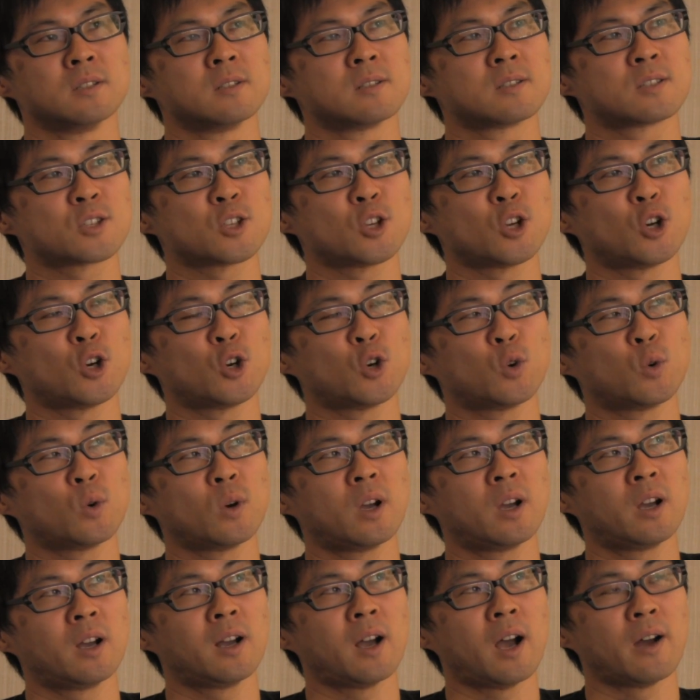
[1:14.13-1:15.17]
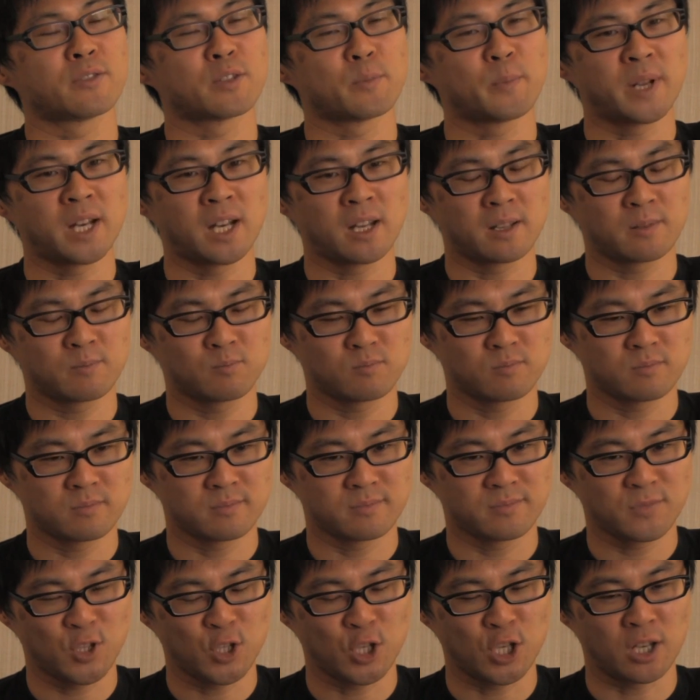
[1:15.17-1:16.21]
So after many
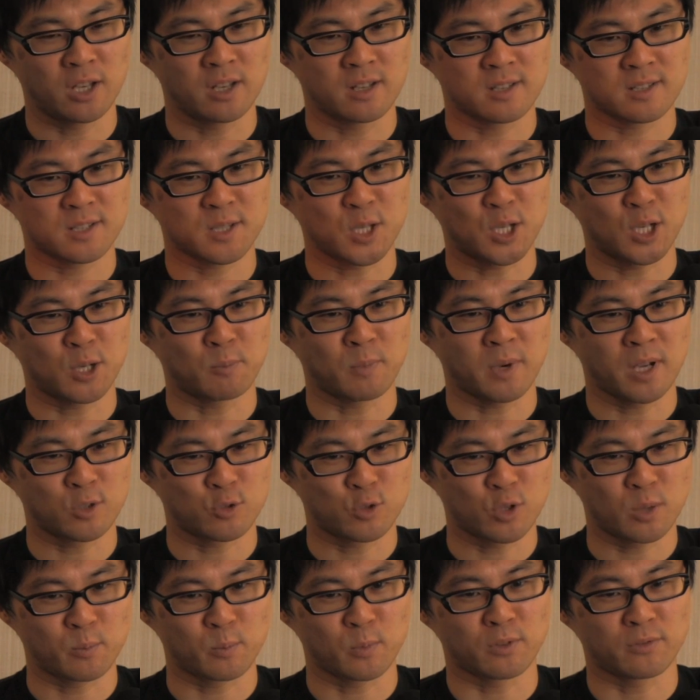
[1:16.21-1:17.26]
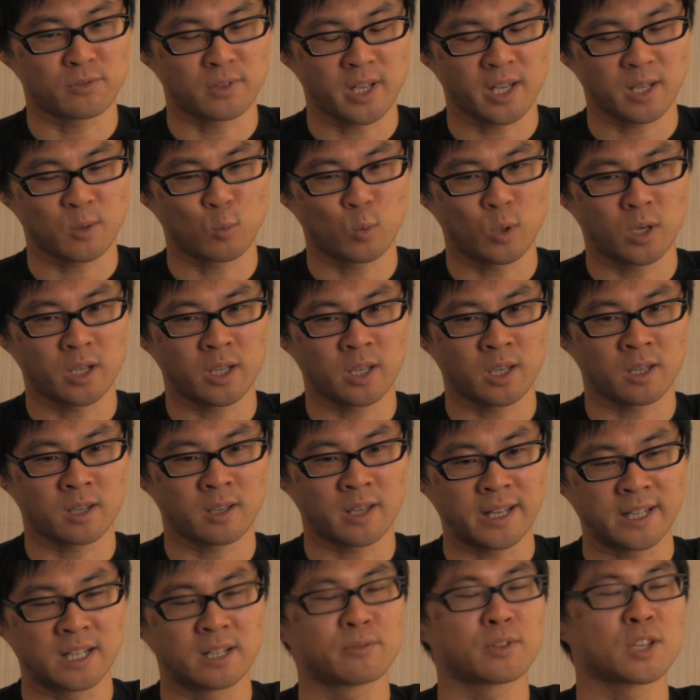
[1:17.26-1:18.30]
years, my dream of
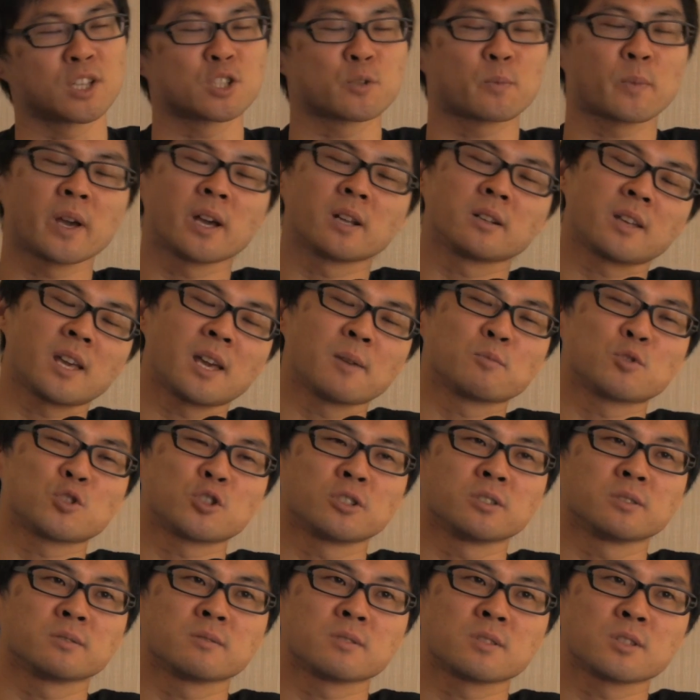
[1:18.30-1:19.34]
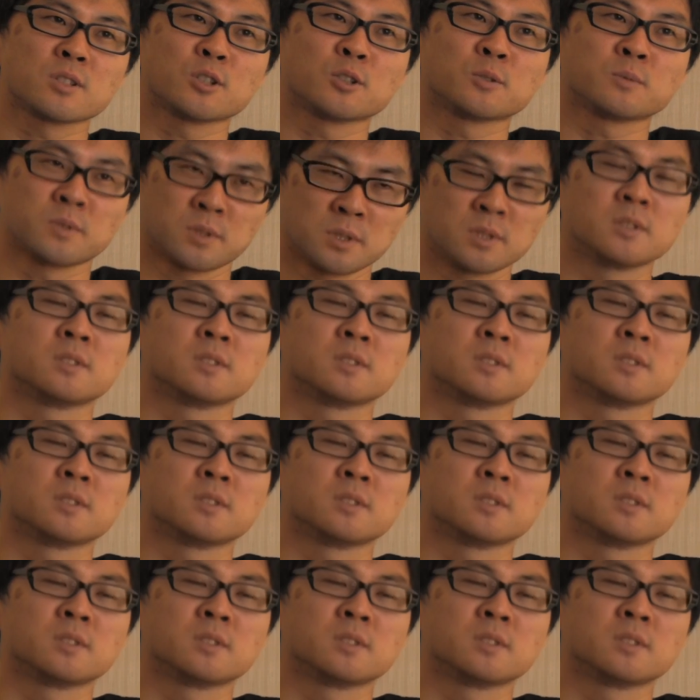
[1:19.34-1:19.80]
working and living in Japan came true. So